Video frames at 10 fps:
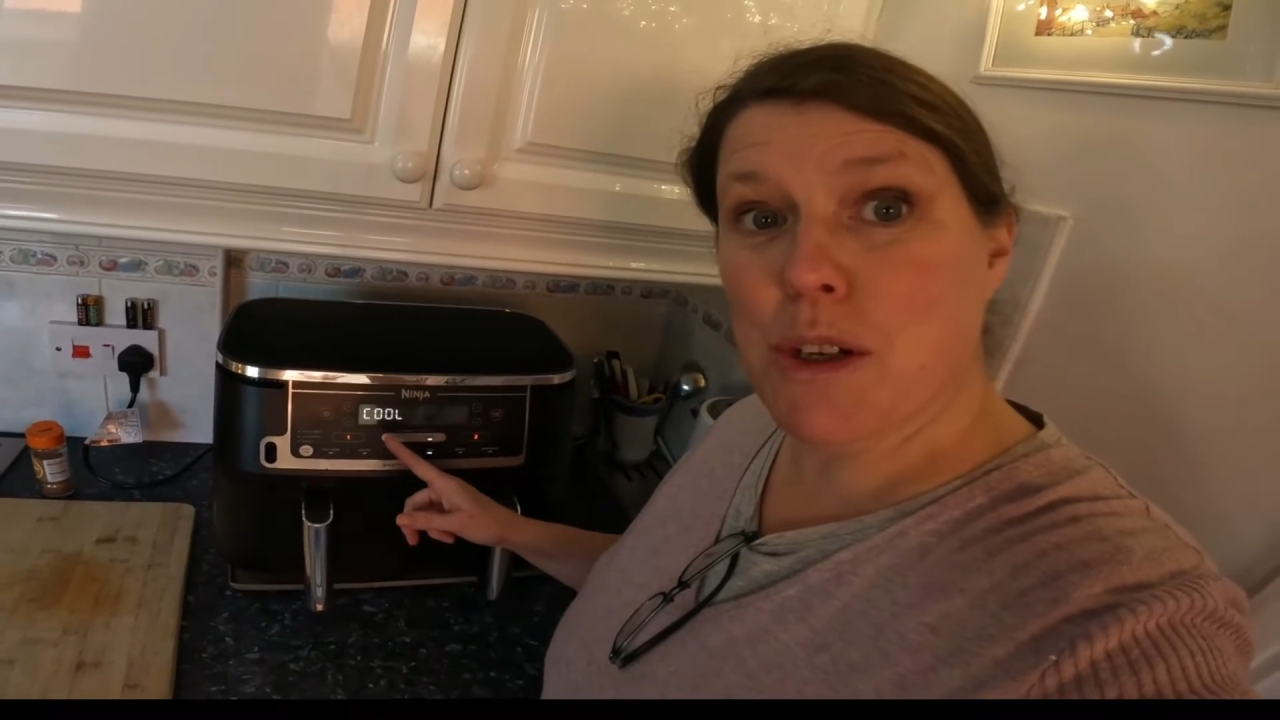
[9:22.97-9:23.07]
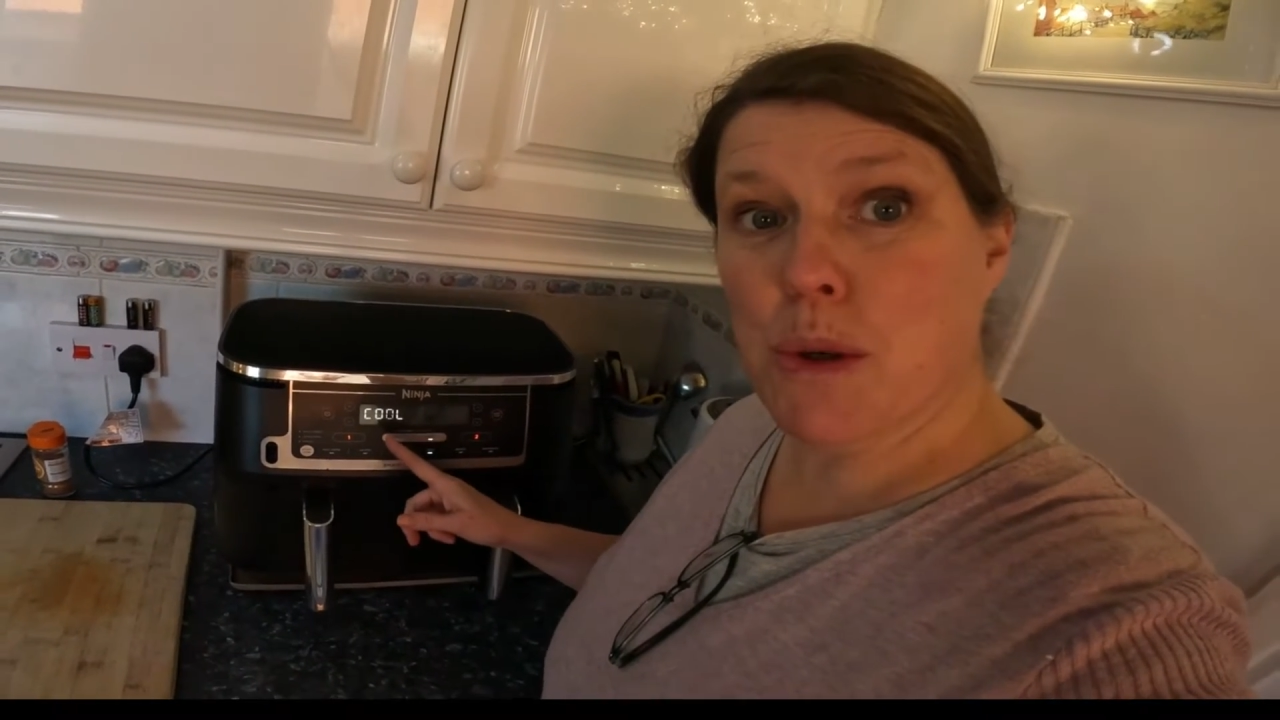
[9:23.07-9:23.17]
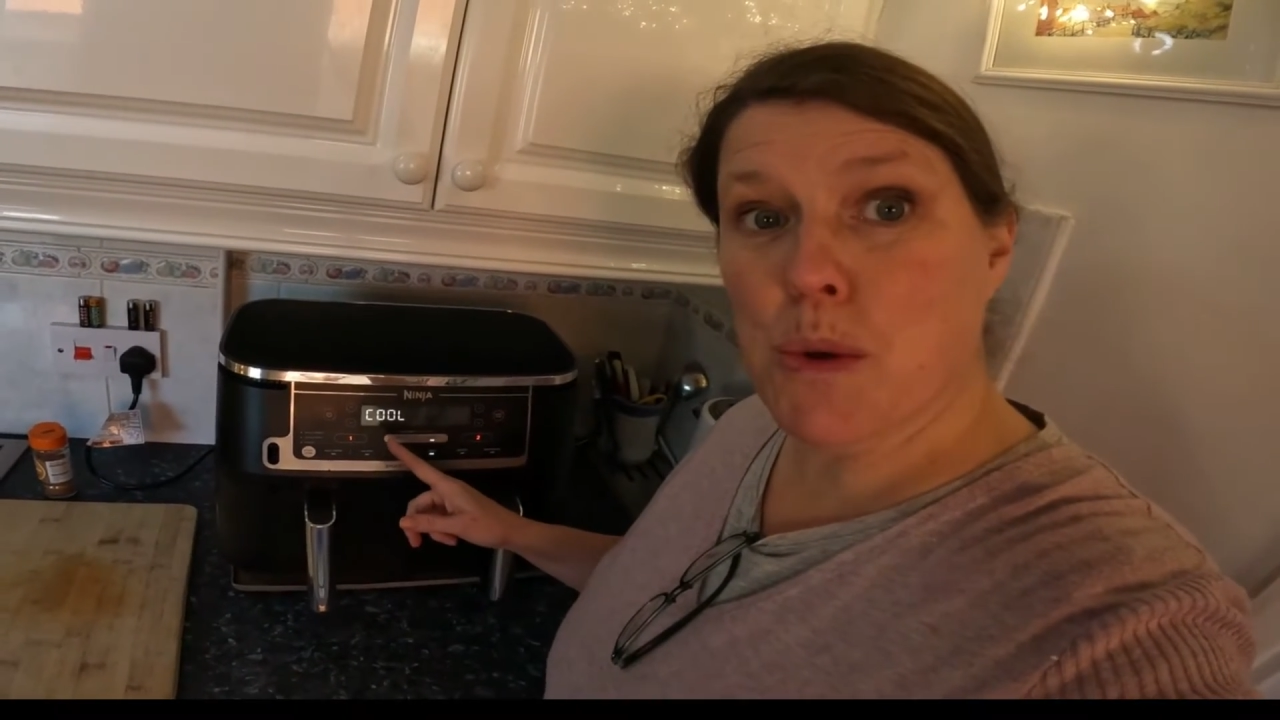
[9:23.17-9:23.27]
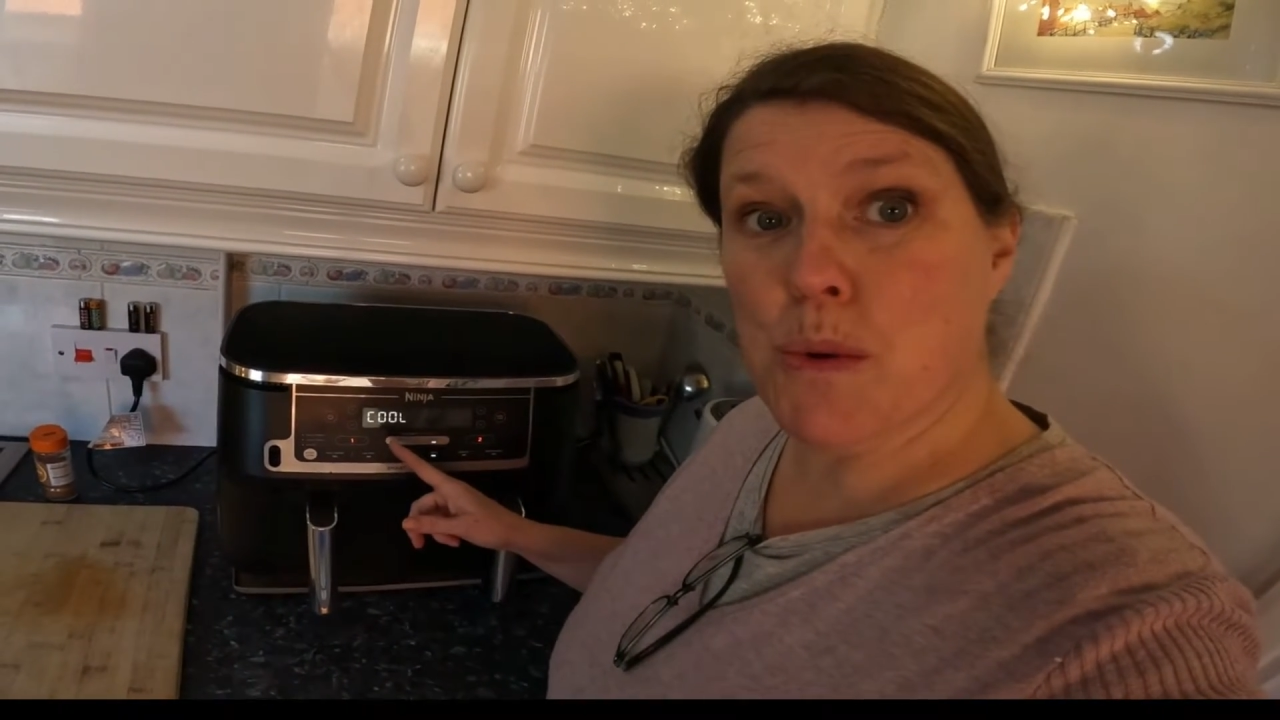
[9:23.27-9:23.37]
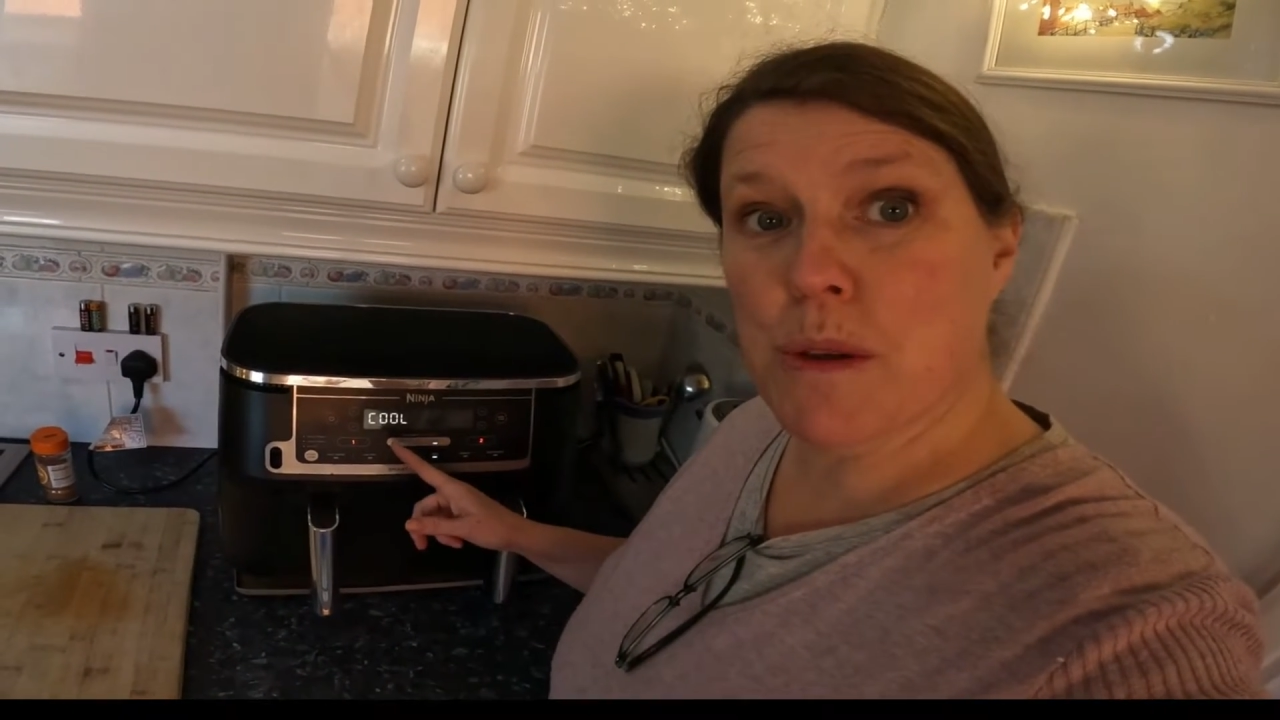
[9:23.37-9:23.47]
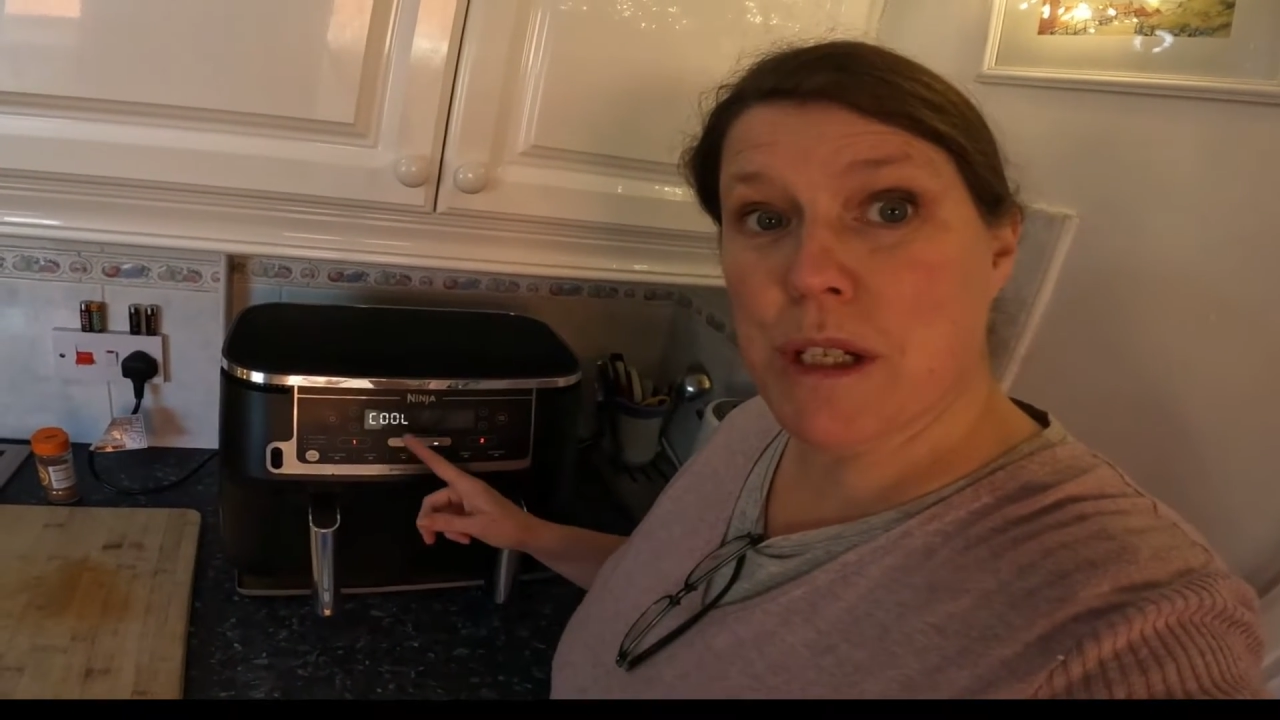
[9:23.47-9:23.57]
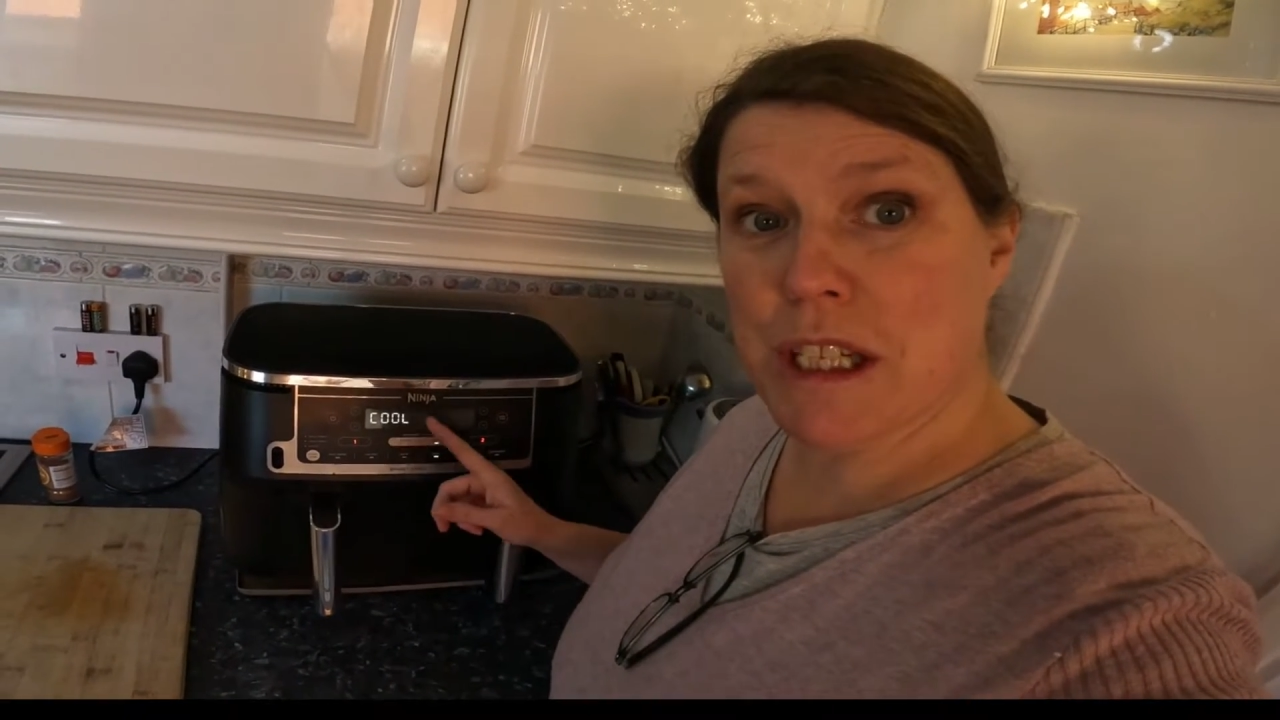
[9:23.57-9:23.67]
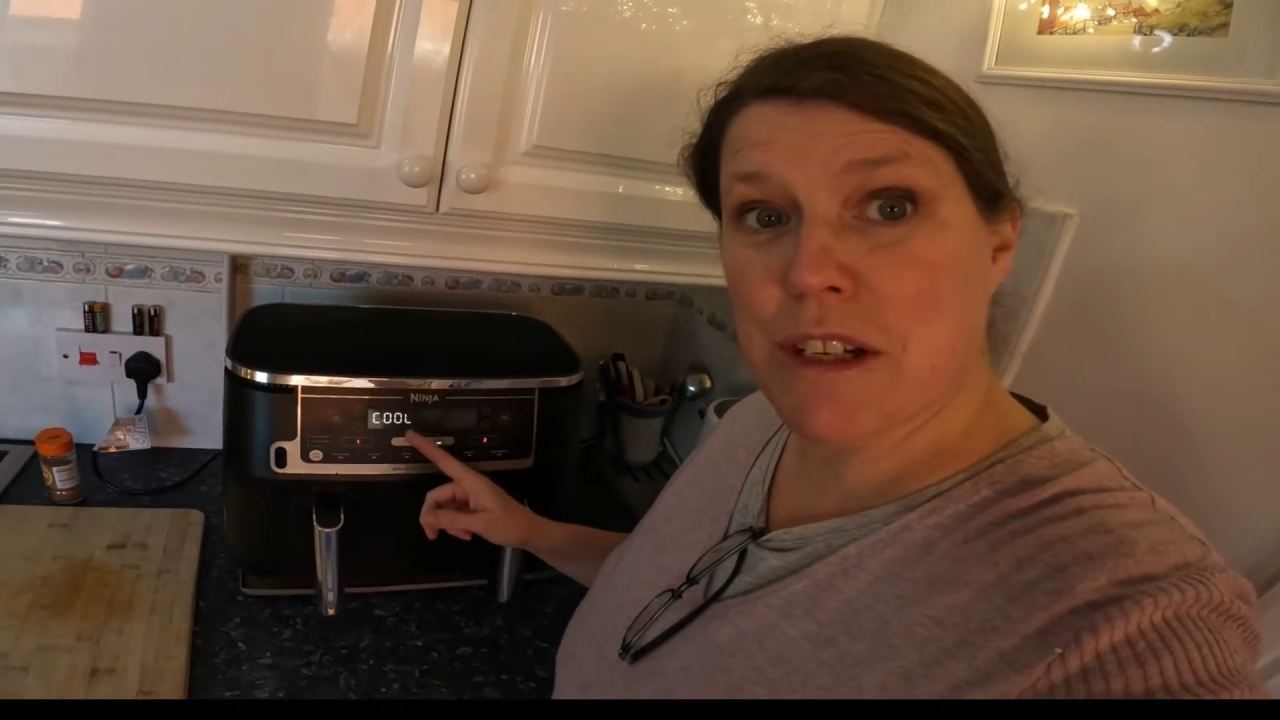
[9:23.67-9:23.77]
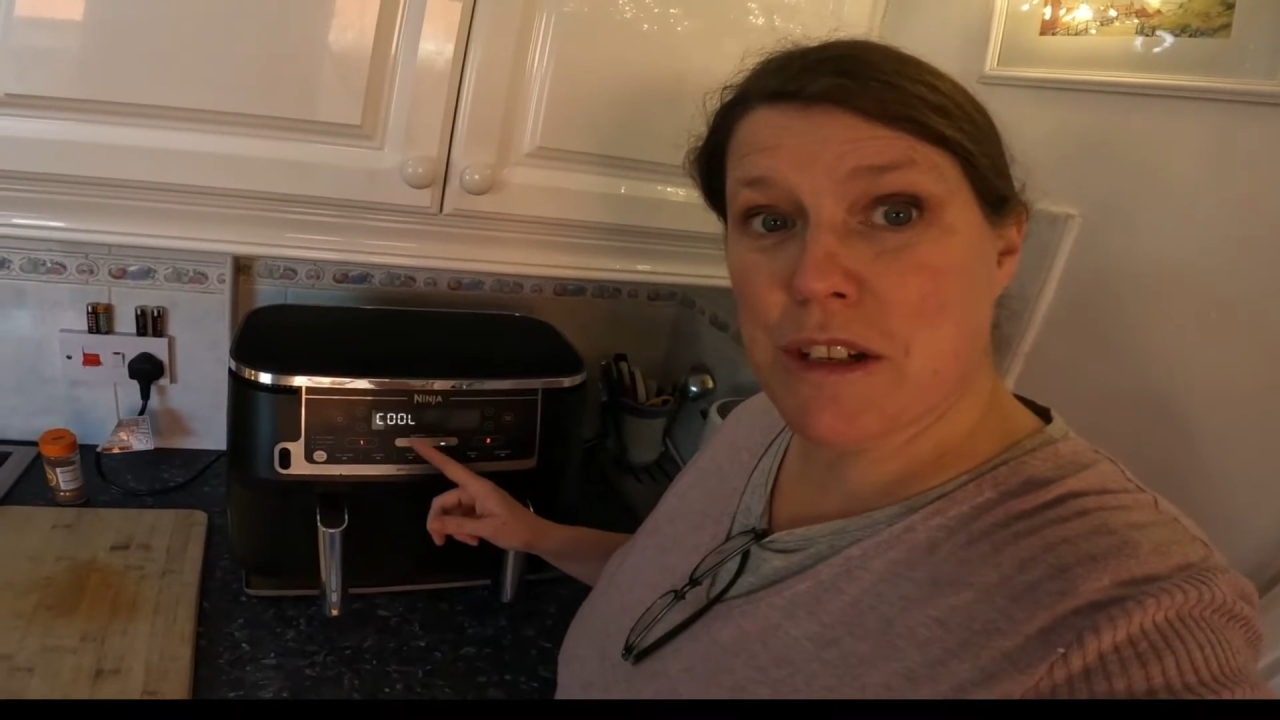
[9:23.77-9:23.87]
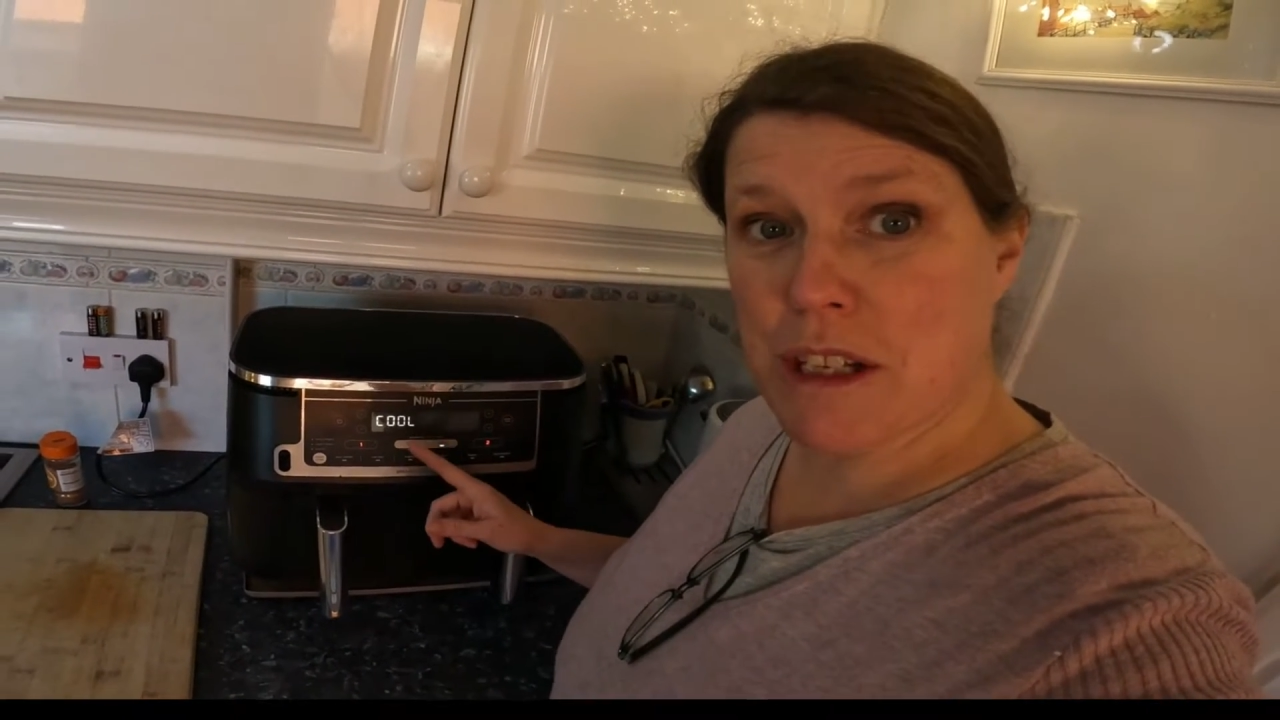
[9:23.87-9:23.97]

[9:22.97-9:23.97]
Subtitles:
cool because